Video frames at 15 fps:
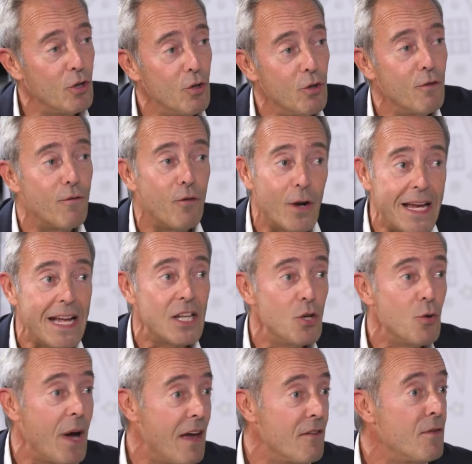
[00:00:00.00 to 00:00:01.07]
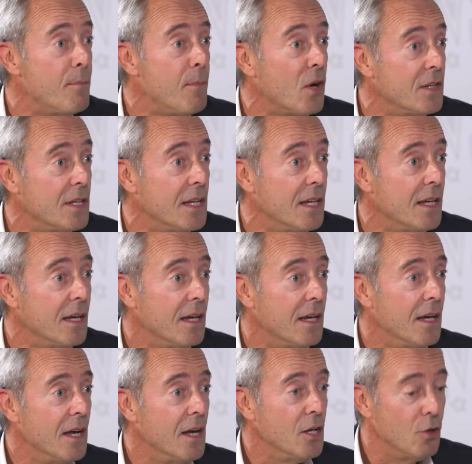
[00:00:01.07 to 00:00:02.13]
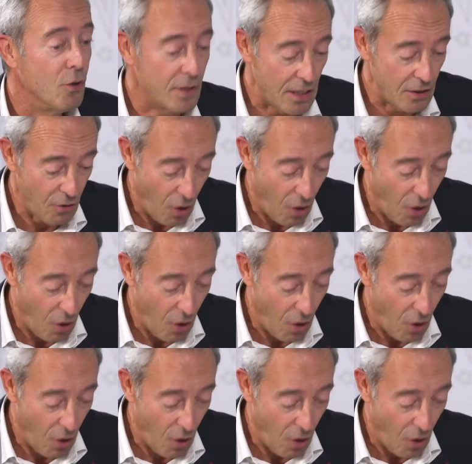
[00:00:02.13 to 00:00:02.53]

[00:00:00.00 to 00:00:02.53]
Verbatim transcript: you forget you have a body. You look down,